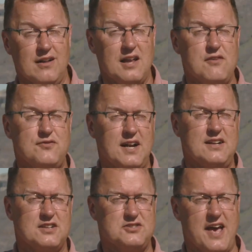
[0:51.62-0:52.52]
lifting
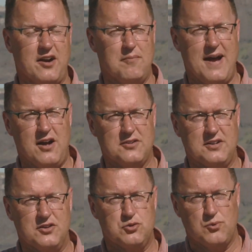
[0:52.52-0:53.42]
the Saddle
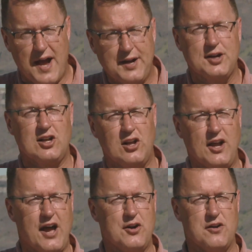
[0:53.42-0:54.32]
Mountains regularly
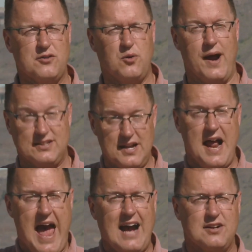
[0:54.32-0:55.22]
on earthquakes, an
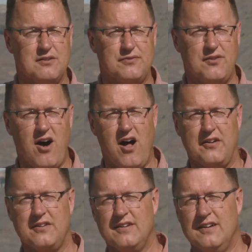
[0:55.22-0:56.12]
active fault.